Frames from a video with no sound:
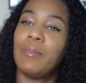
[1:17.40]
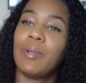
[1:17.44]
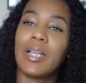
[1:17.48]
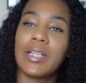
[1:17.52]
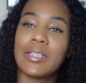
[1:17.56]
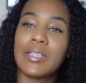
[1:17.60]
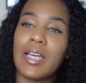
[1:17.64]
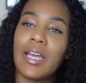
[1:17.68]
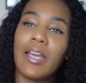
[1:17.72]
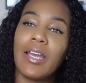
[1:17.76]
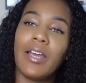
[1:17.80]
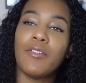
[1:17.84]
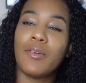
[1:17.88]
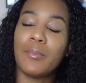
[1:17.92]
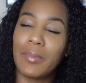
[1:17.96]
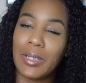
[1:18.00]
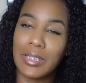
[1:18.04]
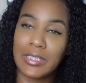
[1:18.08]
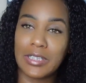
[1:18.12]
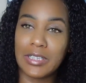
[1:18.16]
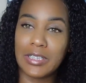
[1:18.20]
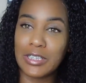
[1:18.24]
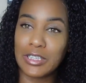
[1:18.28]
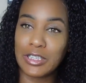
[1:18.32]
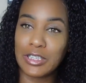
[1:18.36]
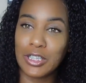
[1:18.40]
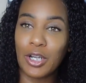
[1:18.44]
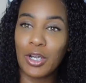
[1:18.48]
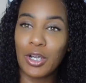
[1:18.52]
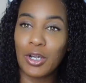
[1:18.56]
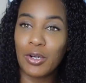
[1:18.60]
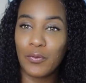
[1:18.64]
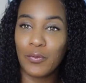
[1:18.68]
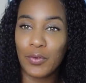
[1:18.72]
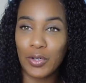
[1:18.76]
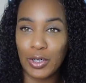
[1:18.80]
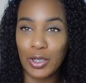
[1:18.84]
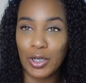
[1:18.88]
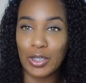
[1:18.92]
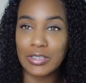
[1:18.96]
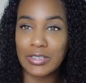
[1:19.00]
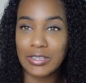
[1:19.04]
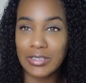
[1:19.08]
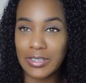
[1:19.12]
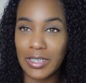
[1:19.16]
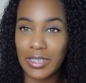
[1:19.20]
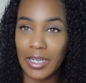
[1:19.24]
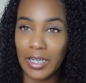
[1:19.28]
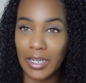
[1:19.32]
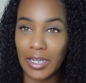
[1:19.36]
Because I have a message for y'all
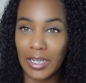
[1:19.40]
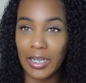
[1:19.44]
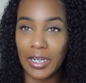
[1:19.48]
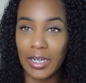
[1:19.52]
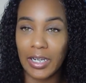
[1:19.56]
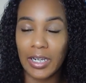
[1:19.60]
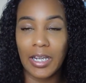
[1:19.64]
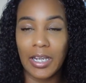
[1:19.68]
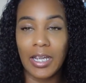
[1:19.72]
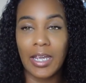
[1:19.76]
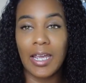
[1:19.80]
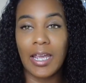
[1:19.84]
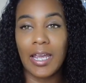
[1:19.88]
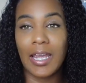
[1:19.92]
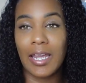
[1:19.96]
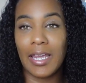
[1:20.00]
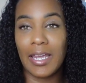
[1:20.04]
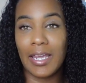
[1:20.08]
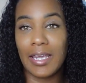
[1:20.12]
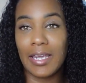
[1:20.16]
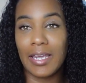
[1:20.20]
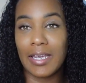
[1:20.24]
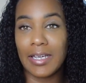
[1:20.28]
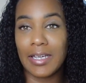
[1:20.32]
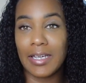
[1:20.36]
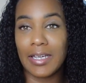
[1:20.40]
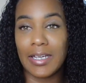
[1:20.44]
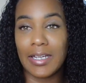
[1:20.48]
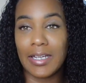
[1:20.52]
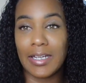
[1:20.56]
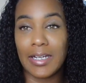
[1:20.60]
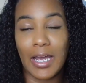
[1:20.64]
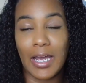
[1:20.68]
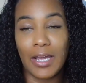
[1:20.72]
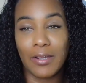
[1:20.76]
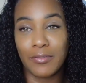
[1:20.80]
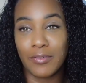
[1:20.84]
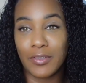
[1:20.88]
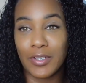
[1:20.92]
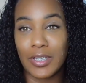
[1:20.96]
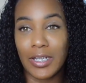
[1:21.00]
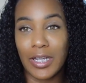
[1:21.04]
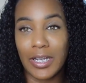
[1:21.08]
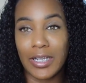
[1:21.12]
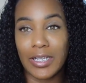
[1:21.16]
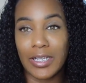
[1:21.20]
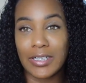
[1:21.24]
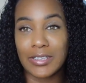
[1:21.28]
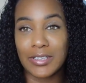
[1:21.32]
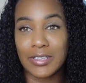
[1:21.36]
today, and I feel
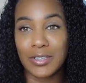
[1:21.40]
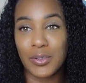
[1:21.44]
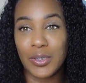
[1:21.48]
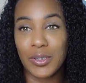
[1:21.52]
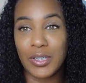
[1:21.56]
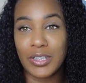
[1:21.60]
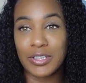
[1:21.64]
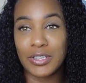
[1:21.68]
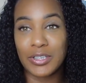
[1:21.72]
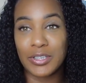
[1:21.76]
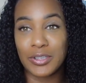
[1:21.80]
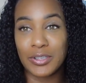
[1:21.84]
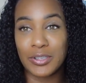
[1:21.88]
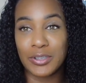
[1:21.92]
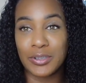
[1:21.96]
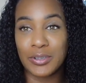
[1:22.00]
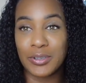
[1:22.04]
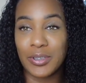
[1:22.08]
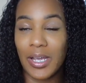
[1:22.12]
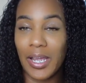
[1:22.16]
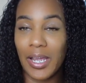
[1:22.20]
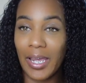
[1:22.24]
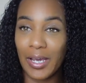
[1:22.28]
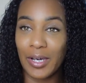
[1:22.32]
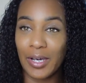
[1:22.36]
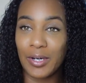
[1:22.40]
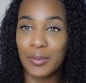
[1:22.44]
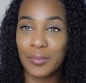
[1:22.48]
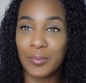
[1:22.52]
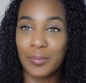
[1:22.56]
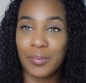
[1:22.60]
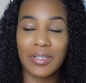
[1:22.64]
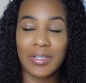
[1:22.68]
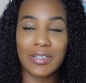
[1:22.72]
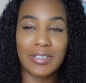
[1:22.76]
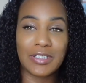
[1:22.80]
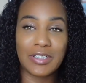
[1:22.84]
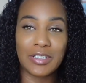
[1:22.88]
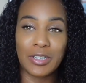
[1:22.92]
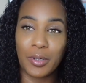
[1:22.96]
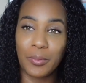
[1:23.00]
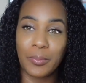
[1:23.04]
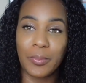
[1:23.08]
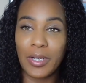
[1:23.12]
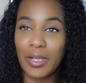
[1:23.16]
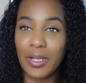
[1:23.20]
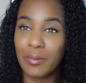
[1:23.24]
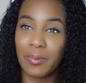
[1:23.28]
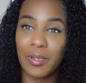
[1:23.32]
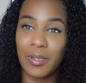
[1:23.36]
like it is going to help
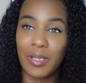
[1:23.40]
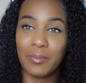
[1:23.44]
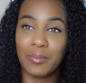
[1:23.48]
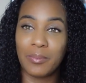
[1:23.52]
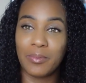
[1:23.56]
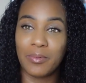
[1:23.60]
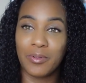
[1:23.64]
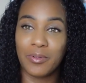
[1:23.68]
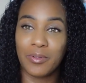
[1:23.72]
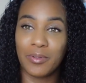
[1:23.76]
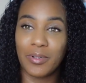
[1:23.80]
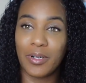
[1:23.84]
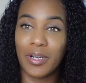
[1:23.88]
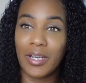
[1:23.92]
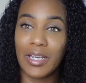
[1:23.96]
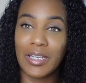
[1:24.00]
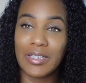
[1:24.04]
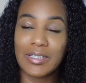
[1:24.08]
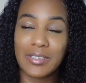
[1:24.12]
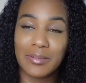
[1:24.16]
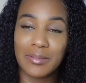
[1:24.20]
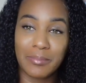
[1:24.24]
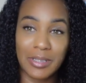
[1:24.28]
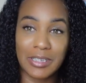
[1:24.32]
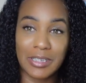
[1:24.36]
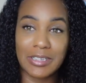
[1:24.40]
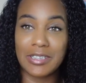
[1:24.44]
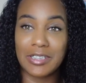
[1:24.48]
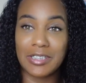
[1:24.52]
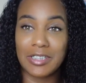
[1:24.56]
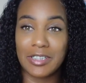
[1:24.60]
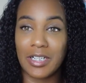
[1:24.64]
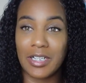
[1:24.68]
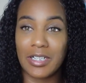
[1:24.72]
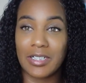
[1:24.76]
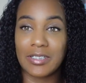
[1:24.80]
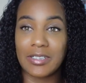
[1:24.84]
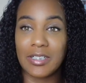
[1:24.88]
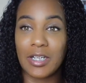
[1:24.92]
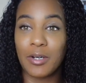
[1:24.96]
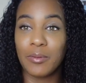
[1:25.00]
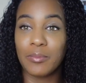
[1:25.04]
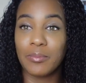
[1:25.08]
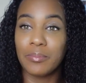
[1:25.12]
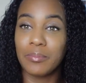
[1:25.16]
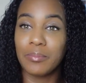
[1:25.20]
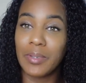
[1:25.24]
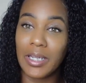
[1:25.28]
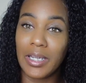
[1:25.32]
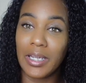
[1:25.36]
so many people. It's a message that has
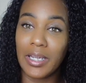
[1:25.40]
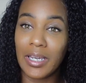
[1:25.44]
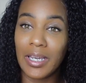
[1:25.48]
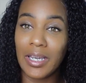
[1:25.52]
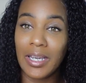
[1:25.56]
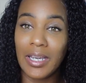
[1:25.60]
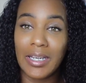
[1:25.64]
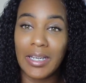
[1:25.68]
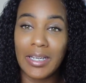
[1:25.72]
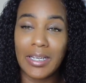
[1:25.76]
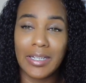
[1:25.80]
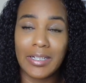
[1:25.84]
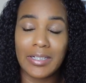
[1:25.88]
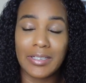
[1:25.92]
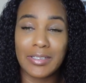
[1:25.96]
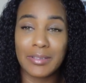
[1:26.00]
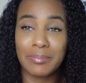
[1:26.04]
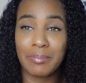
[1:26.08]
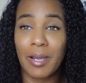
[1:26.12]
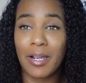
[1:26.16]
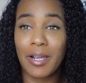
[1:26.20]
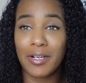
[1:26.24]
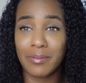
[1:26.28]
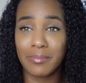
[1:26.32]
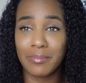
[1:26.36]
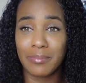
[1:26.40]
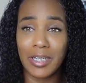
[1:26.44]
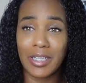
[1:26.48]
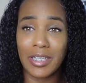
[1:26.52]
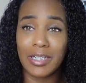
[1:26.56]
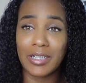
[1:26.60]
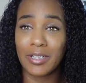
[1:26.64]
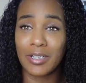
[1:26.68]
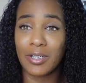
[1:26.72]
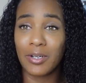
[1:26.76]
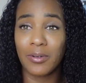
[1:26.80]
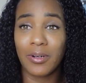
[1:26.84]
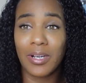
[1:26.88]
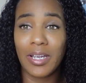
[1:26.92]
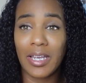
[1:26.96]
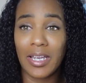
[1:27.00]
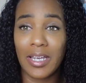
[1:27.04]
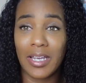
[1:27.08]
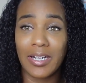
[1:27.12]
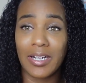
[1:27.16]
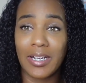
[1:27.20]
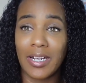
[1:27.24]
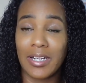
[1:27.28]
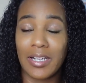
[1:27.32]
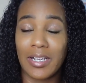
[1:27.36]
helped me and inspired me to go
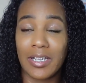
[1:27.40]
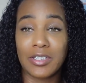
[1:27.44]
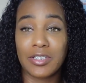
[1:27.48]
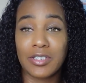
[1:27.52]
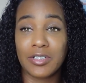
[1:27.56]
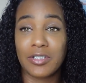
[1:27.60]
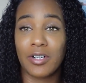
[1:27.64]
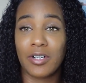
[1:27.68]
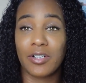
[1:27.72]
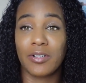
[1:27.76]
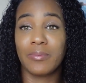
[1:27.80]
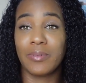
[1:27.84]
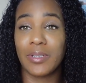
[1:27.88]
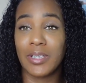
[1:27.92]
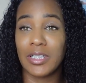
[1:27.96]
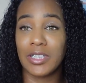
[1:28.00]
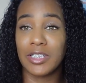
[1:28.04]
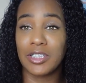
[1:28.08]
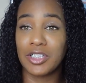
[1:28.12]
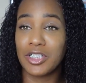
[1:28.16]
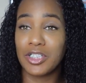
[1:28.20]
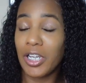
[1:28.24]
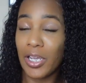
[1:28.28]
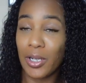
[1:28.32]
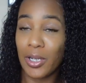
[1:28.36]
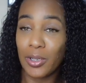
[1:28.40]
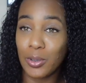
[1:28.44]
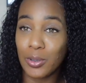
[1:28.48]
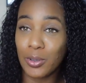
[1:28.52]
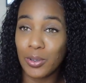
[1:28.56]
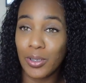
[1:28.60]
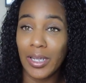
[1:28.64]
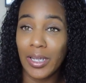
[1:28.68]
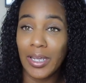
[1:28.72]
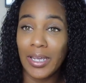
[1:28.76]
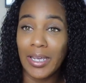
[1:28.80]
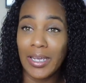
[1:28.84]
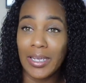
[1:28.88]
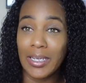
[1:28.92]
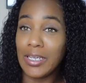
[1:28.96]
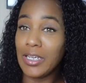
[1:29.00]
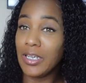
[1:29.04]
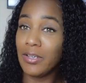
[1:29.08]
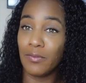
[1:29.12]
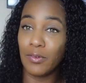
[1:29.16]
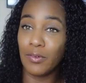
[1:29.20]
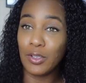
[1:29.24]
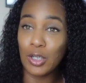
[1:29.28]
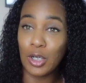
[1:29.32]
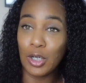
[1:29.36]
ahead and get started with this channel,
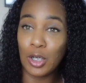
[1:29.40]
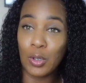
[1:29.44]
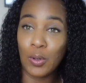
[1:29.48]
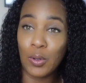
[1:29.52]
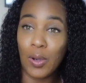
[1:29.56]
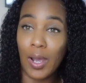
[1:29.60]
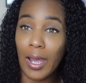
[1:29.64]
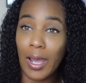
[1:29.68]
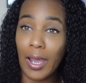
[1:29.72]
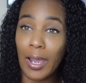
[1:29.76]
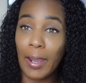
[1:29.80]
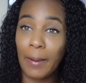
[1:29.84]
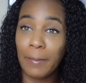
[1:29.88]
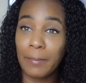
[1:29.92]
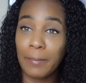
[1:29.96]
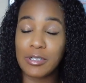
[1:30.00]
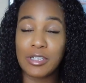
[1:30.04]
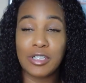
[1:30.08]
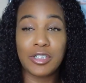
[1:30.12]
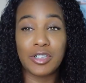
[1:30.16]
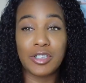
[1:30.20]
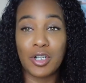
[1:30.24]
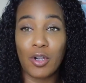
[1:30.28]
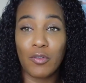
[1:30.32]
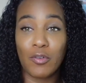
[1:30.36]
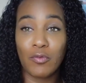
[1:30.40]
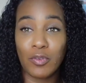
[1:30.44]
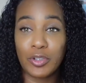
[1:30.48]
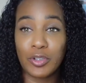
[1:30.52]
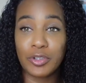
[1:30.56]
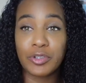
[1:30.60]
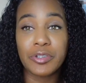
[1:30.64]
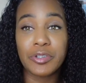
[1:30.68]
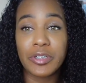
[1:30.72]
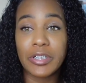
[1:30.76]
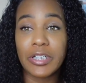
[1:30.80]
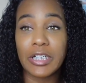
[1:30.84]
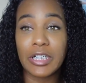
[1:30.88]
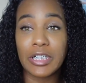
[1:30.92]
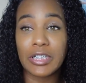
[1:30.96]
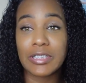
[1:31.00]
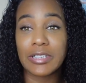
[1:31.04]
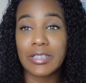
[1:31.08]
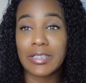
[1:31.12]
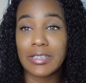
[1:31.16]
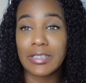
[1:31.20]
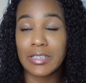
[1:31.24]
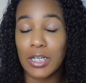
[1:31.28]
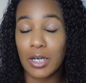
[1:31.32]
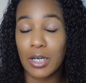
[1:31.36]
even though I pushed it off for 2
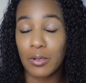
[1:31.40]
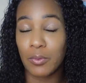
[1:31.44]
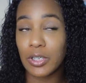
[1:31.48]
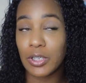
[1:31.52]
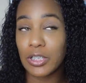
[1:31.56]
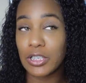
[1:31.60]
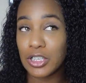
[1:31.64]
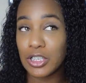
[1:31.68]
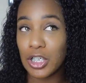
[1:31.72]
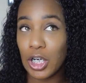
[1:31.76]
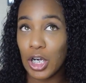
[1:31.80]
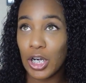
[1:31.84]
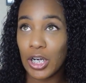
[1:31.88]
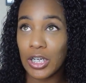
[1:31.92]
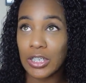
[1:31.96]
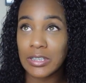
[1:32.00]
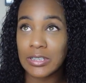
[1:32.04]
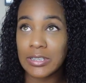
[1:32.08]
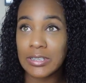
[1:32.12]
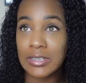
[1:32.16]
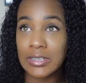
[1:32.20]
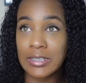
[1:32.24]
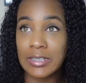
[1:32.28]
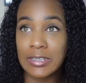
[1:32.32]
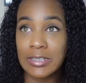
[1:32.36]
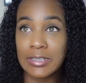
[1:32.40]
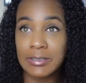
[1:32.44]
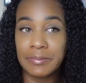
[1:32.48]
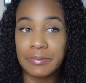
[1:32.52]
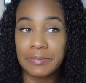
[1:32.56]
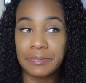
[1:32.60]
years and did not want to start.